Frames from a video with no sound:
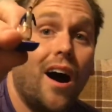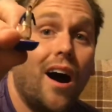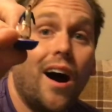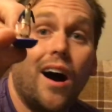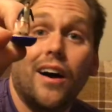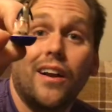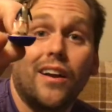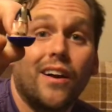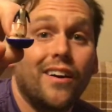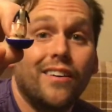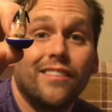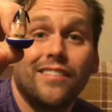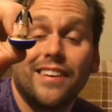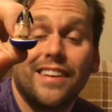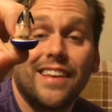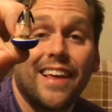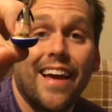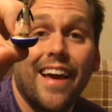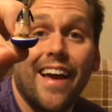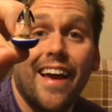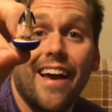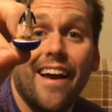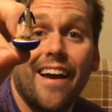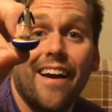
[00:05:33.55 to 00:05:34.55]
I don't
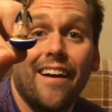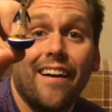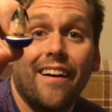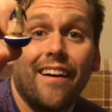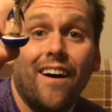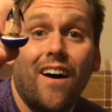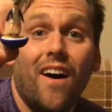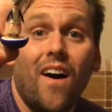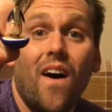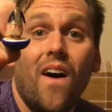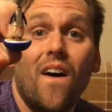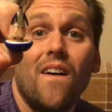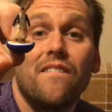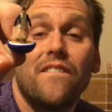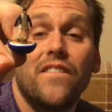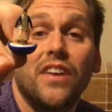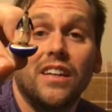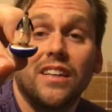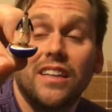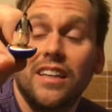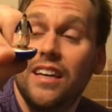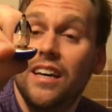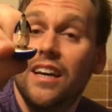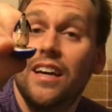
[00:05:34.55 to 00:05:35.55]
care. I
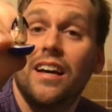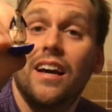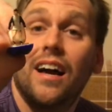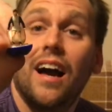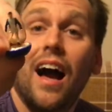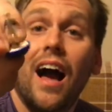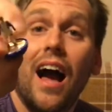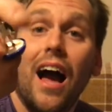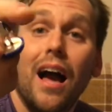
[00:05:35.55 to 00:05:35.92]
think they're